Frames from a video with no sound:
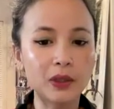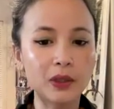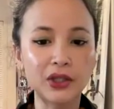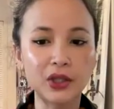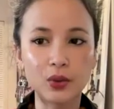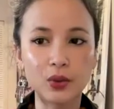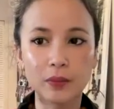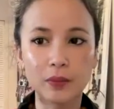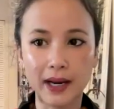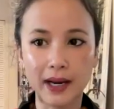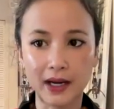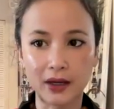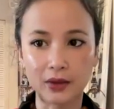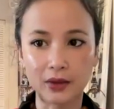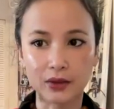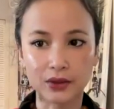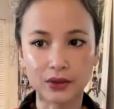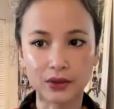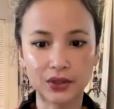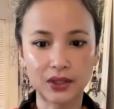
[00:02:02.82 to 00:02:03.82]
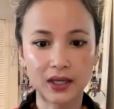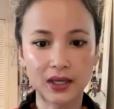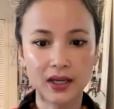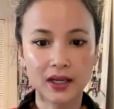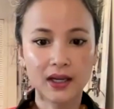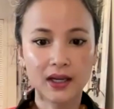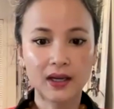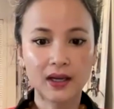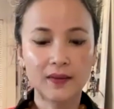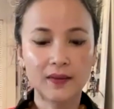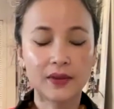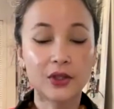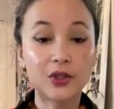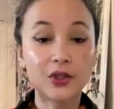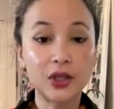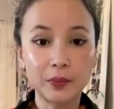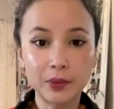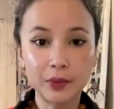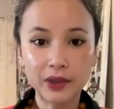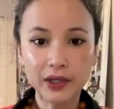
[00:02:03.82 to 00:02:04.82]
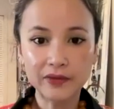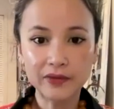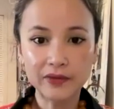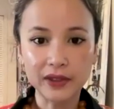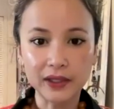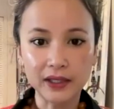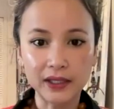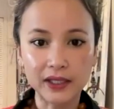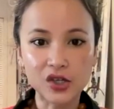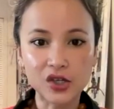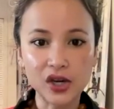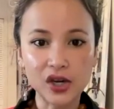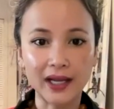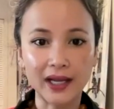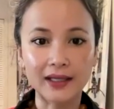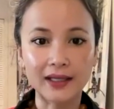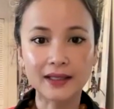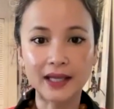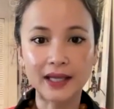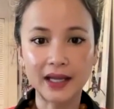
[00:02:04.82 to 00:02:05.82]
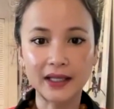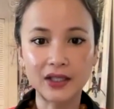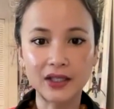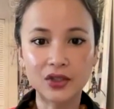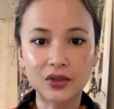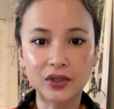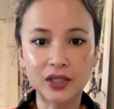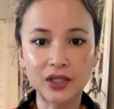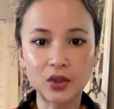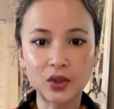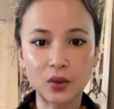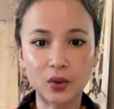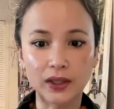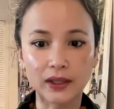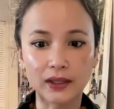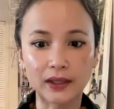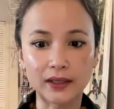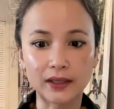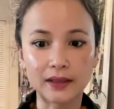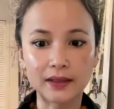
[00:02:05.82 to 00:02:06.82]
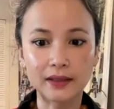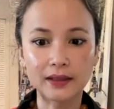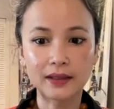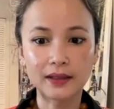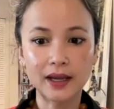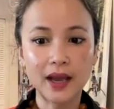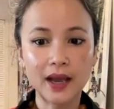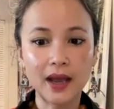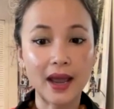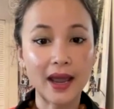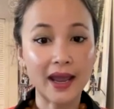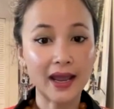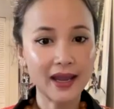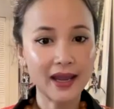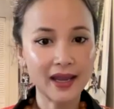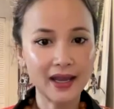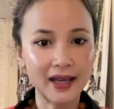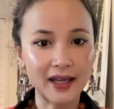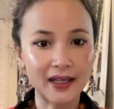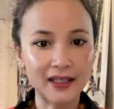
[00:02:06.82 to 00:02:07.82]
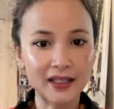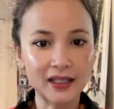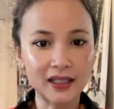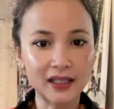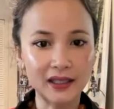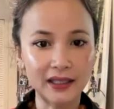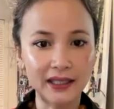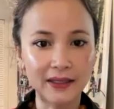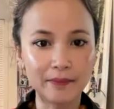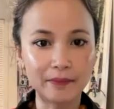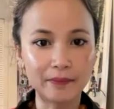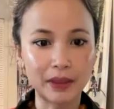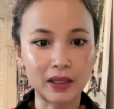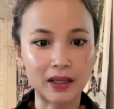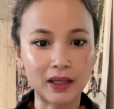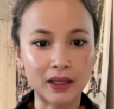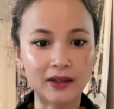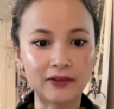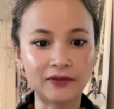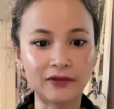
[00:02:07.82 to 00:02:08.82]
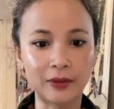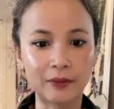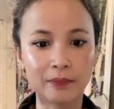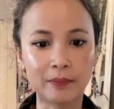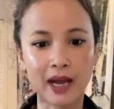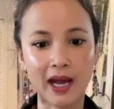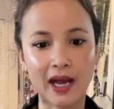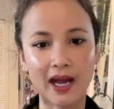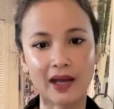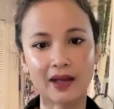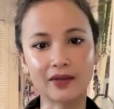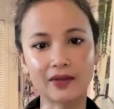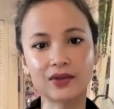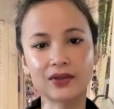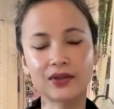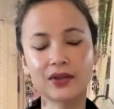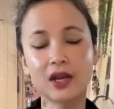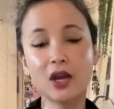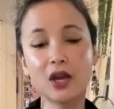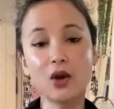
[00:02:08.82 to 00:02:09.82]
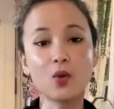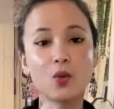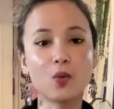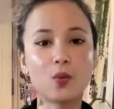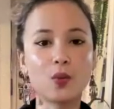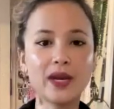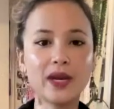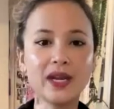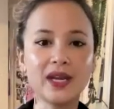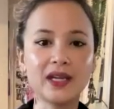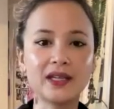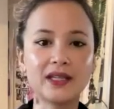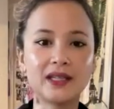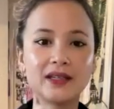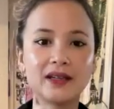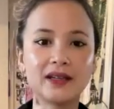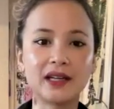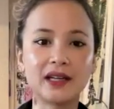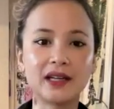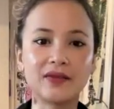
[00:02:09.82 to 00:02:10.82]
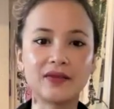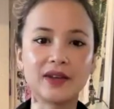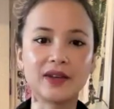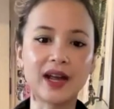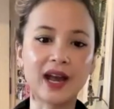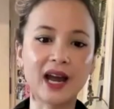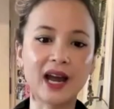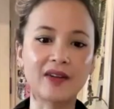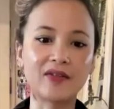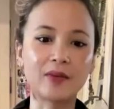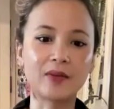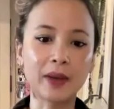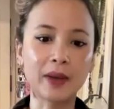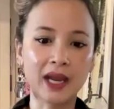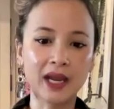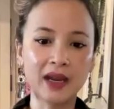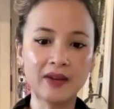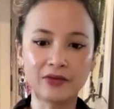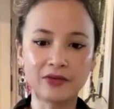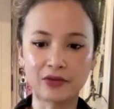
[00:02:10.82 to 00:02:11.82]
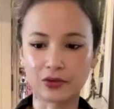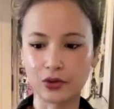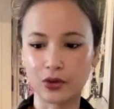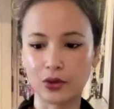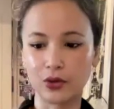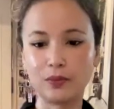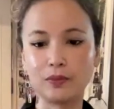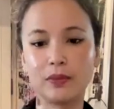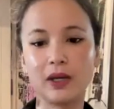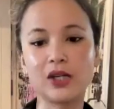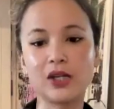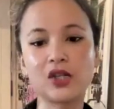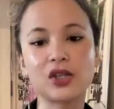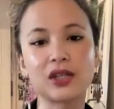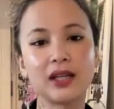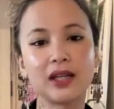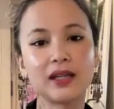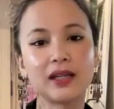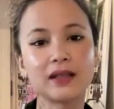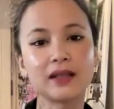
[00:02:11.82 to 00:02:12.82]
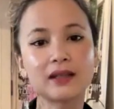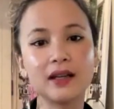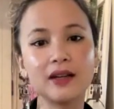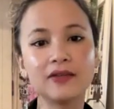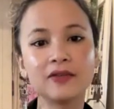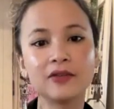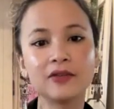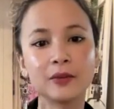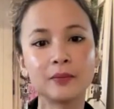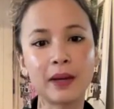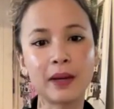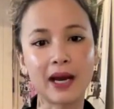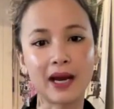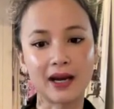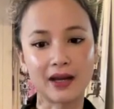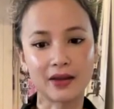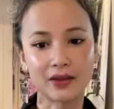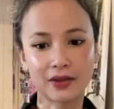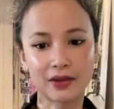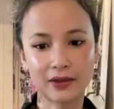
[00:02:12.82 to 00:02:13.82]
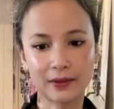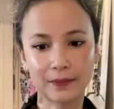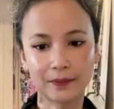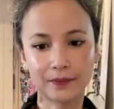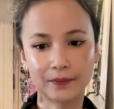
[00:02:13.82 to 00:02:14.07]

knew about. The Tripuri village had sanitary toilets and clean pucca footpaths. We did not even have a paved road, much less a footpath.